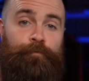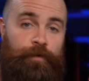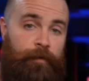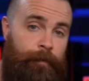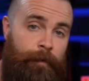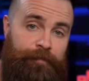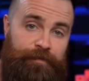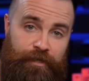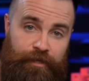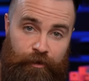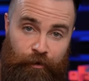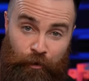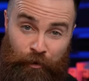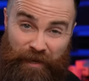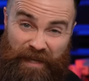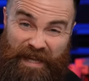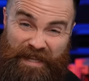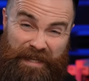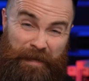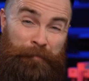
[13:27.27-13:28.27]
Premium
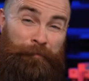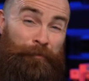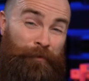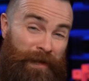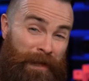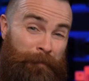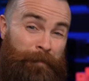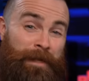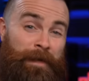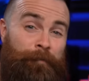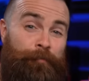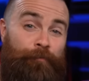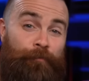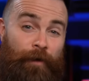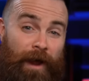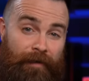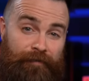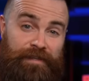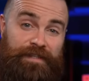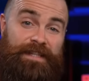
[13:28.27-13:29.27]
Security is a premium
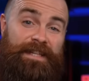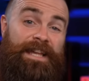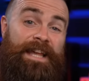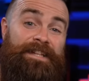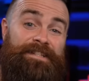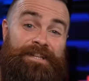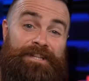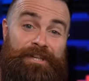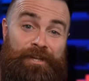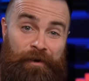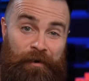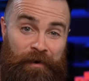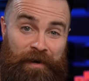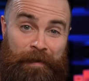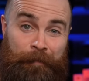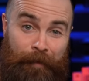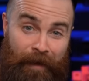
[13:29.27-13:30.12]
privacy and security